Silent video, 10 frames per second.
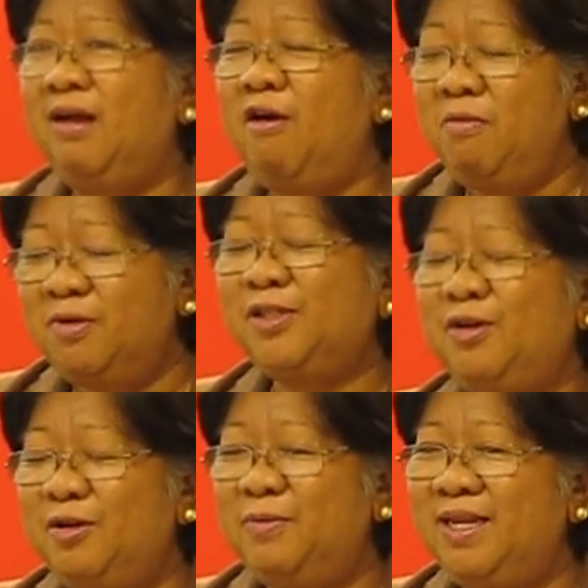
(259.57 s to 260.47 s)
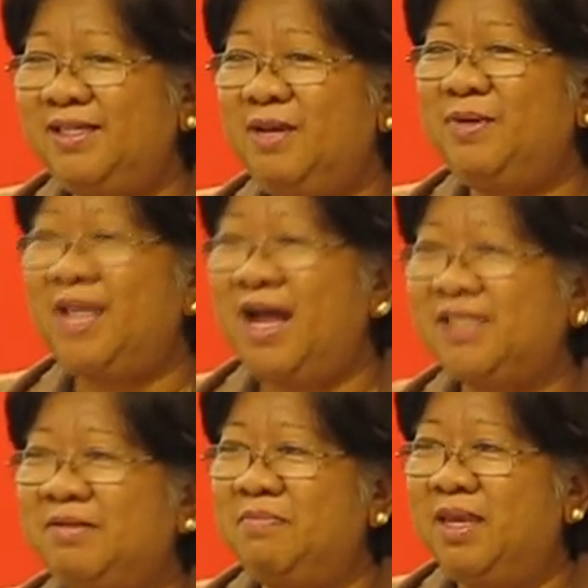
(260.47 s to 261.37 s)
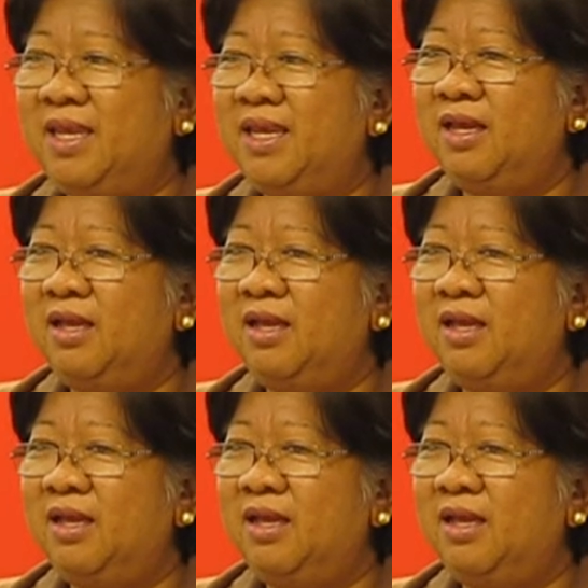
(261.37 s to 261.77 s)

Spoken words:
almost always they would ask me,